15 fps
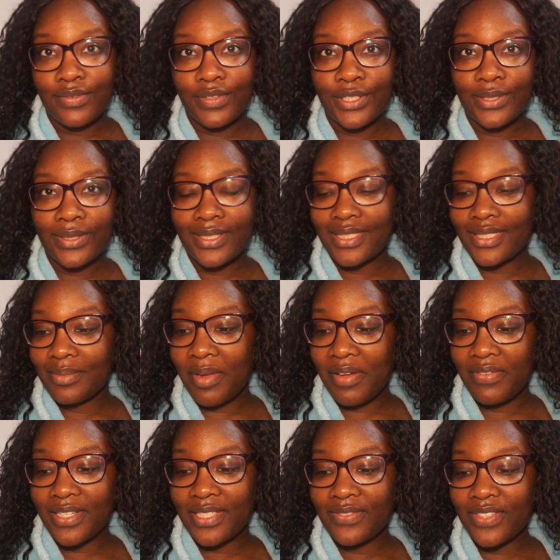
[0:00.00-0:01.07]
folks, it's my
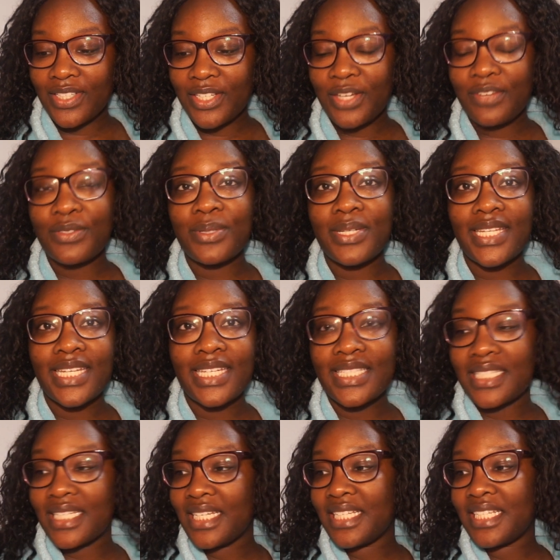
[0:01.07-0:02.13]
first video of
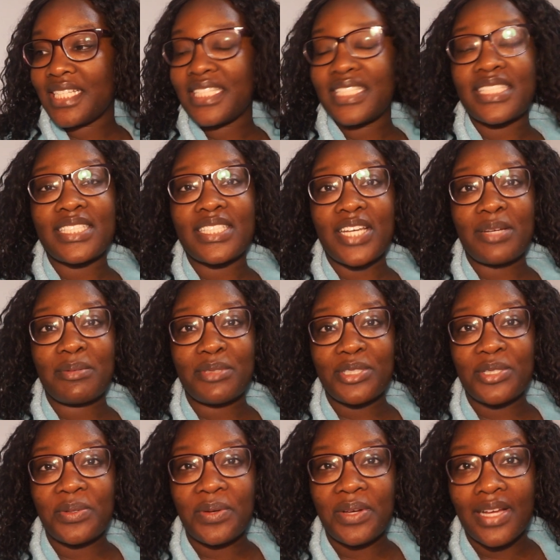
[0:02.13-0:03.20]
2018 and it's time
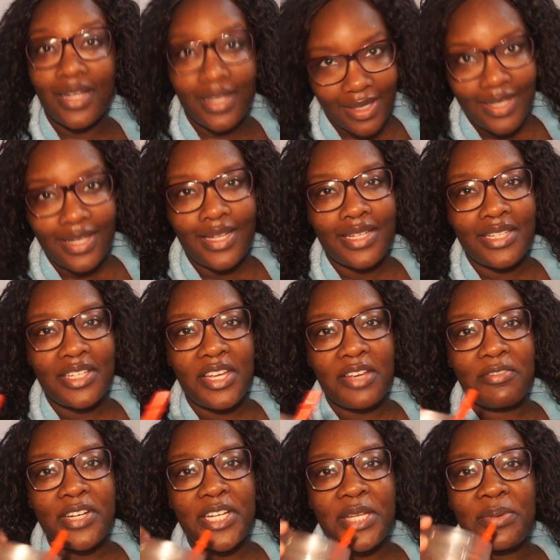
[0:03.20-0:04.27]
to get
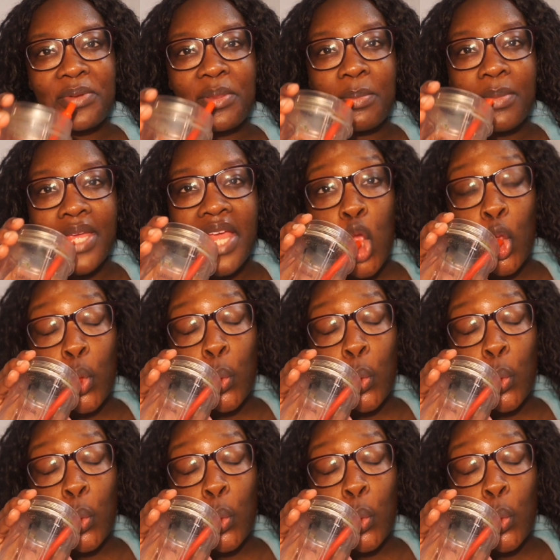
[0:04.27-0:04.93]
ready with me. Green